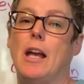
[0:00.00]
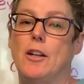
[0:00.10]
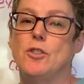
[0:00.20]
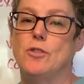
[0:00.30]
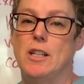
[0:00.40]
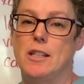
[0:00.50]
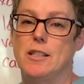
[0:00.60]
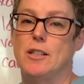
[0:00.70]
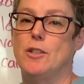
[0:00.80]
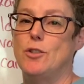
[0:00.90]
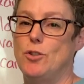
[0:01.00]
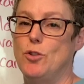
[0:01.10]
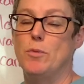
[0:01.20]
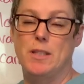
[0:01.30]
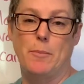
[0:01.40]
angiotensin II
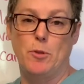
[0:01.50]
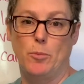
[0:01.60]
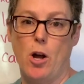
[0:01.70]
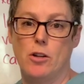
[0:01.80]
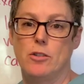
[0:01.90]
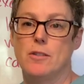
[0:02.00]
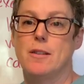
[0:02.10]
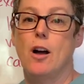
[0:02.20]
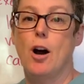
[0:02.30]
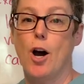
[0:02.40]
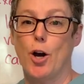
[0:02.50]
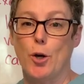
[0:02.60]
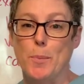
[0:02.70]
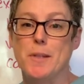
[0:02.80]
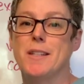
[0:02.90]
receptor blockers,
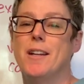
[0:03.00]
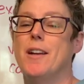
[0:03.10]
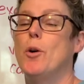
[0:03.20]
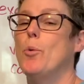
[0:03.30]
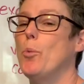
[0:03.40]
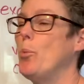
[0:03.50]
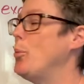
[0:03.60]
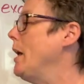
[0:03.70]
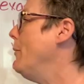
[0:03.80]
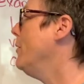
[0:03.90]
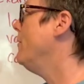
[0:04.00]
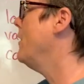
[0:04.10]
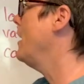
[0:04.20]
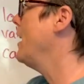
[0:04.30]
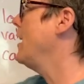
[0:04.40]
ARBs, we will
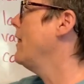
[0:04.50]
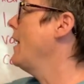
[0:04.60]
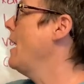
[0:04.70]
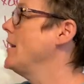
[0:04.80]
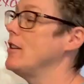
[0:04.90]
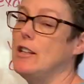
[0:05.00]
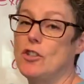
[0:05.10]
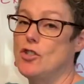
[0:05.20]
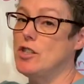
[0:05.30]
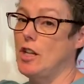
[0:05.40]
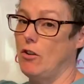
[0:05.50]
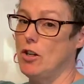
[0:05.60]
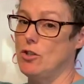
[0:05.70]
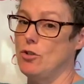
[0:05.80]
find that in the generic